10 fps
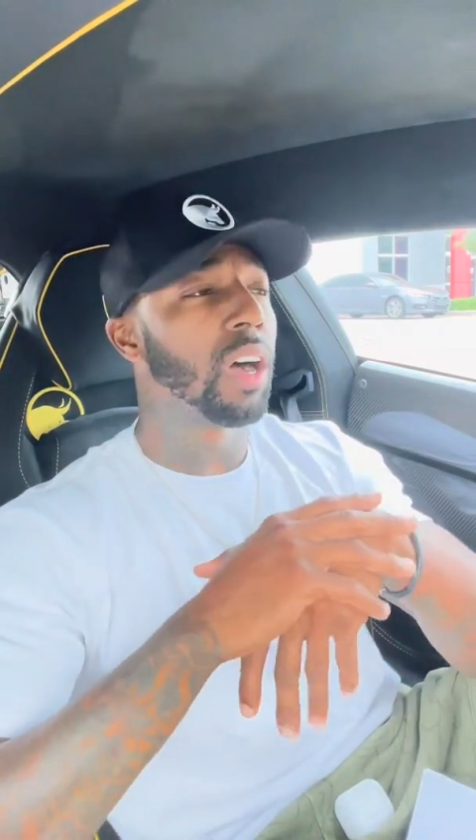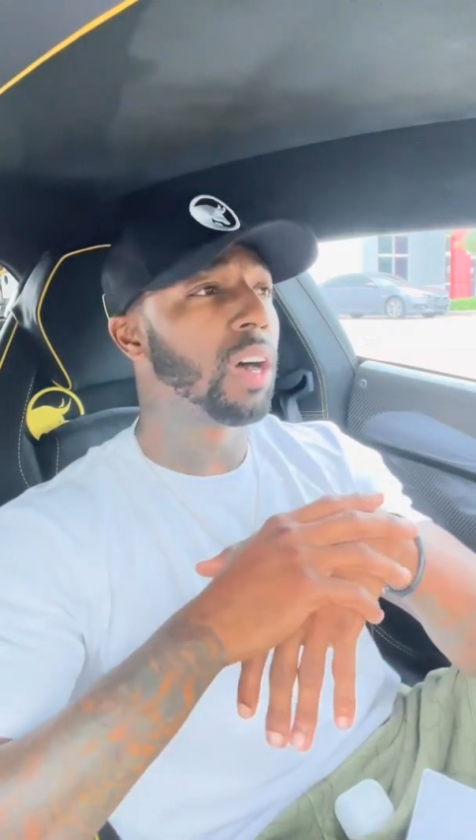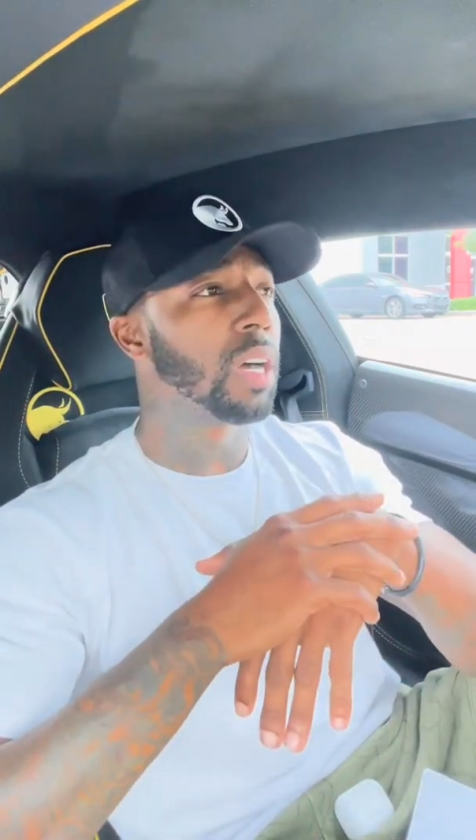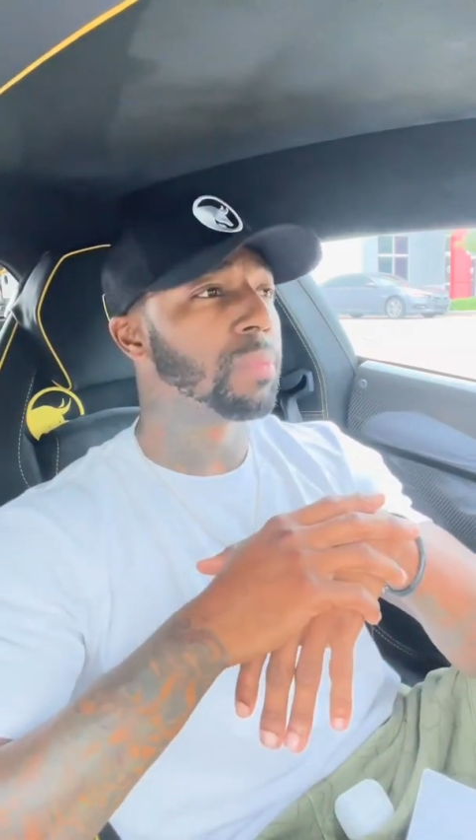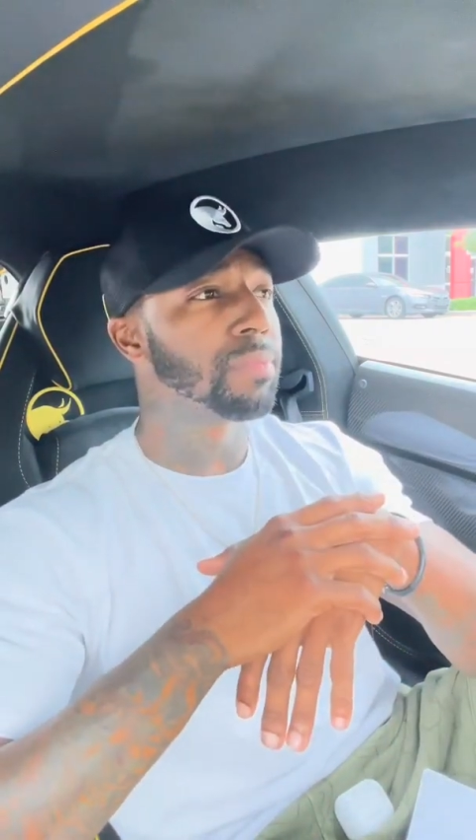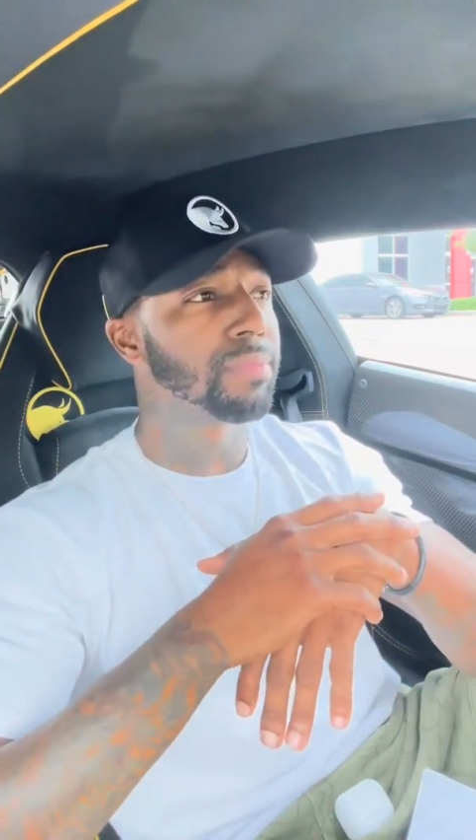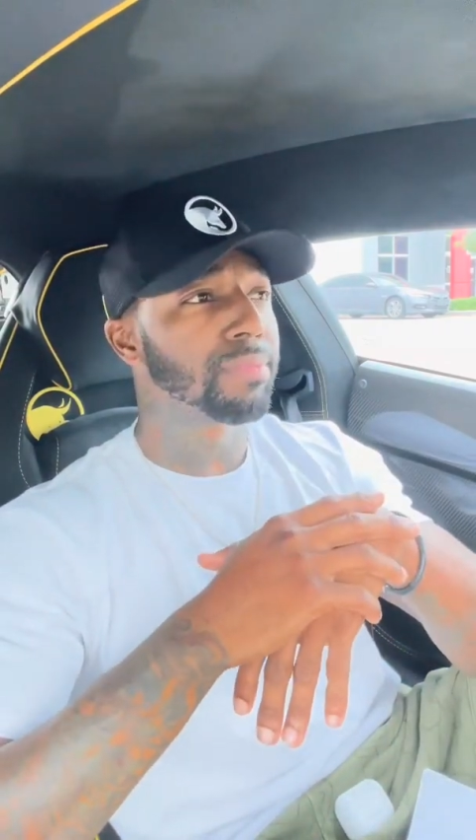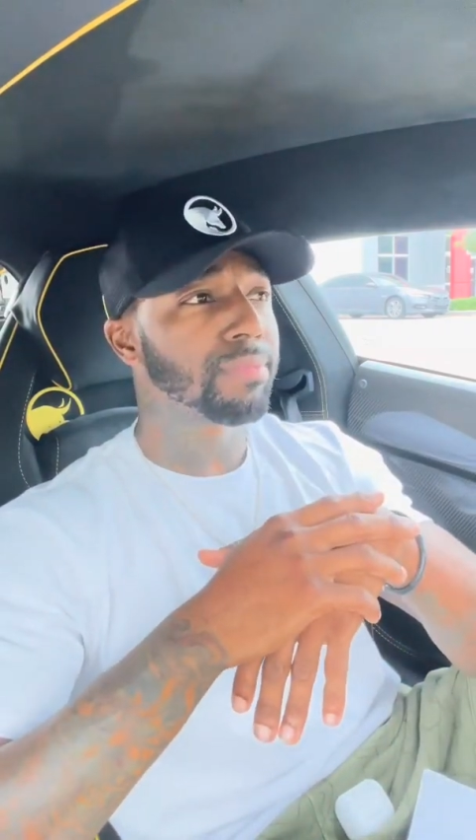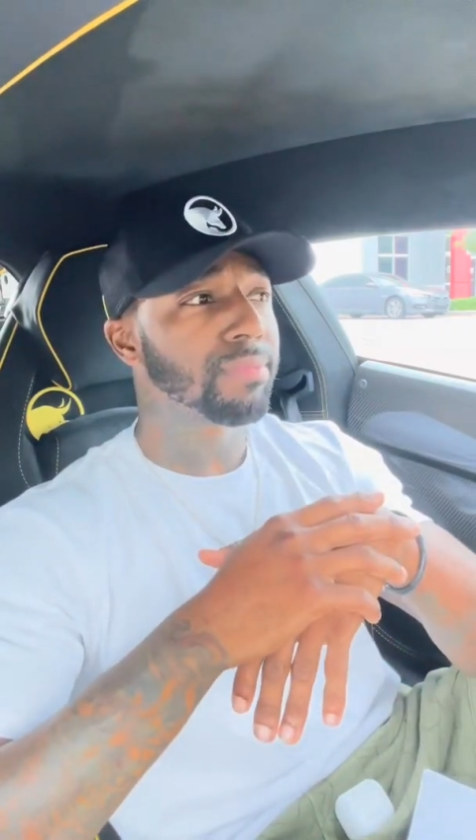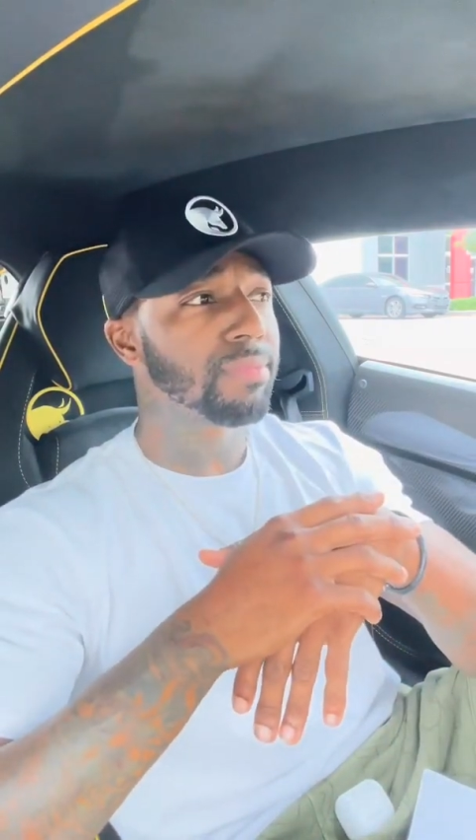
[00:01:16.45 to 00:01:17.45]
How
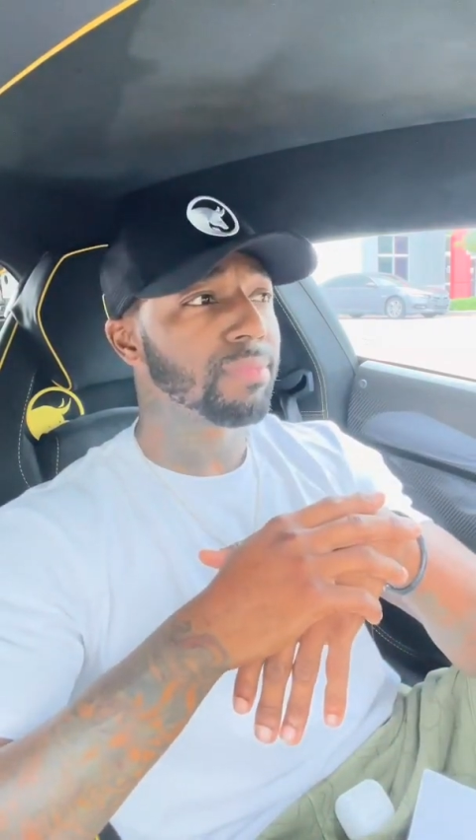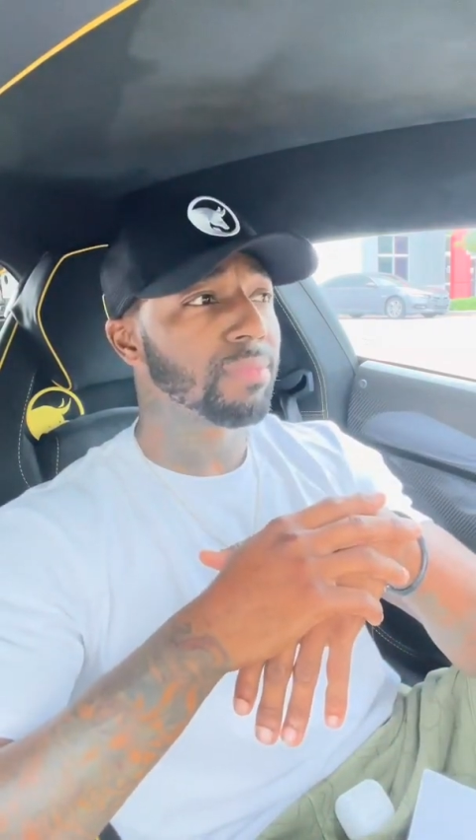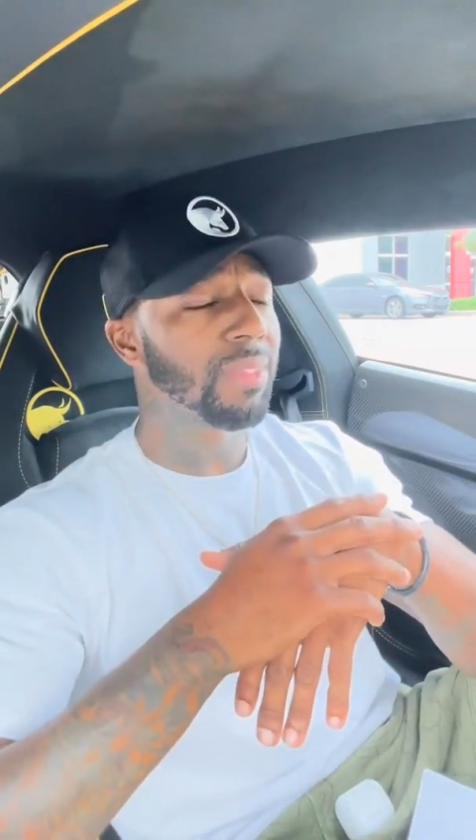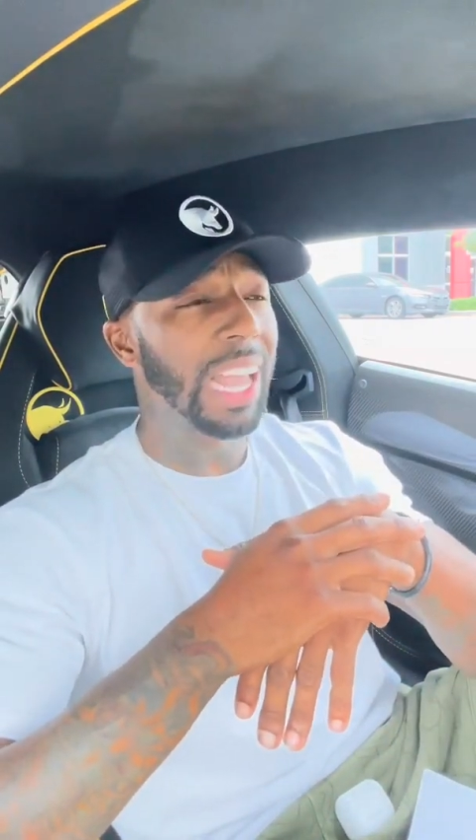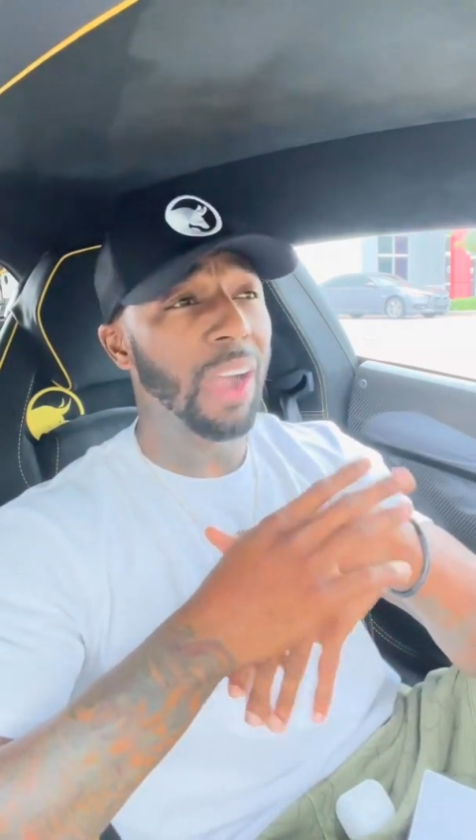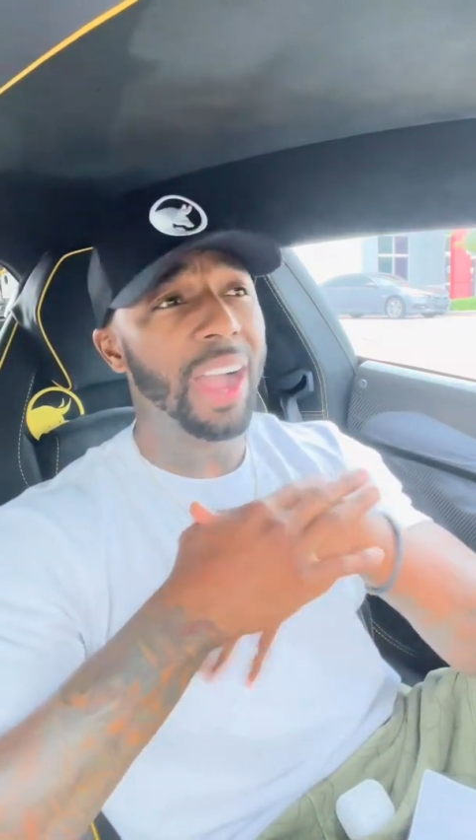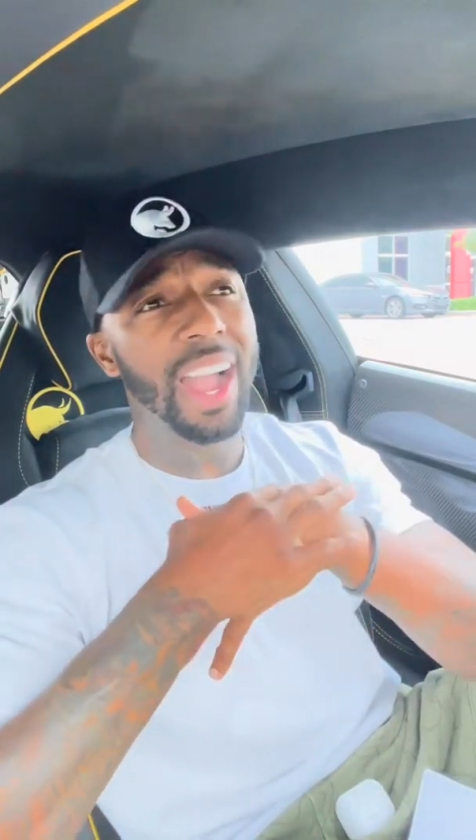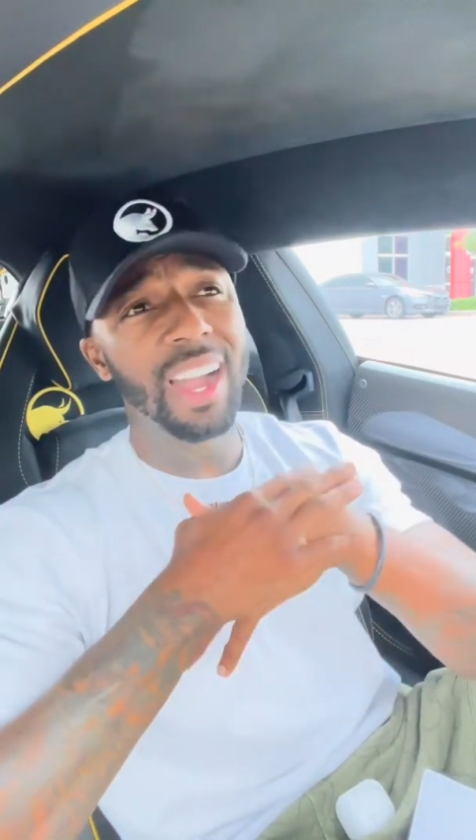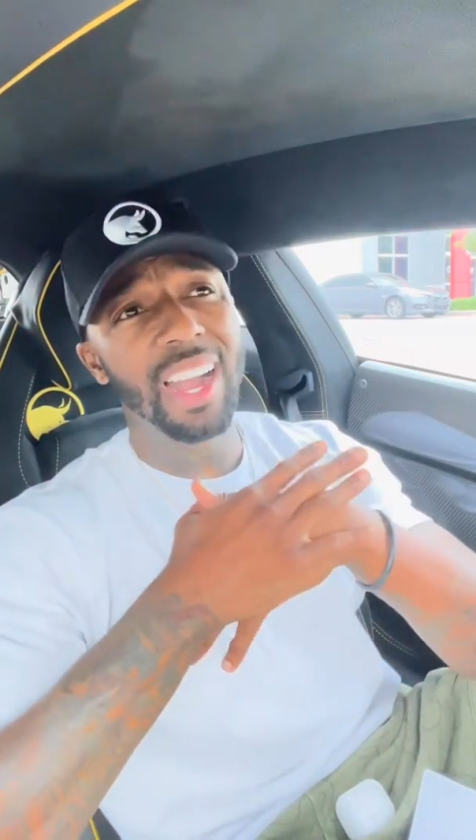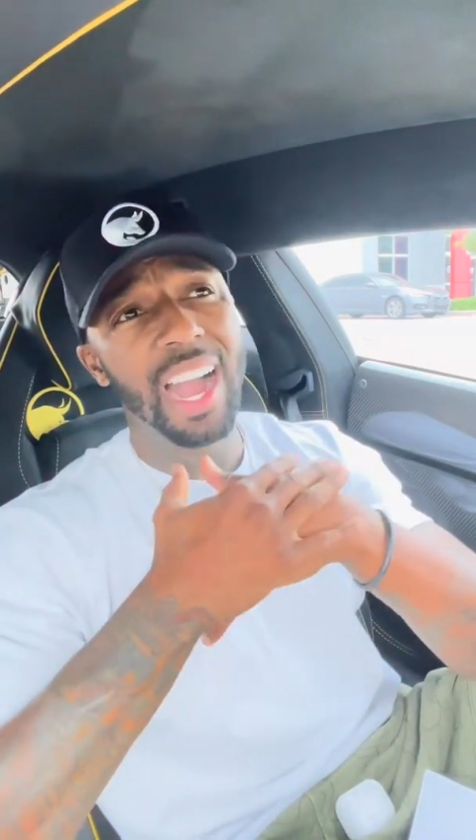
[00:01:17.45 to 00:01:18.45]

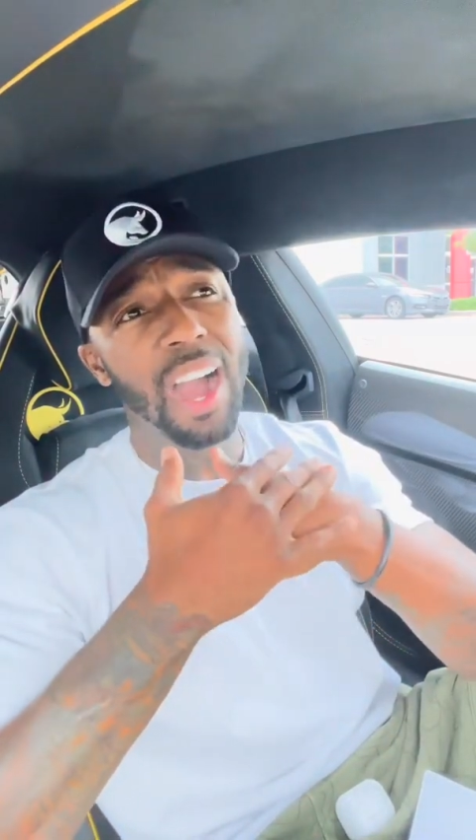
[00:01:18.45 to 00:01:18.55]
I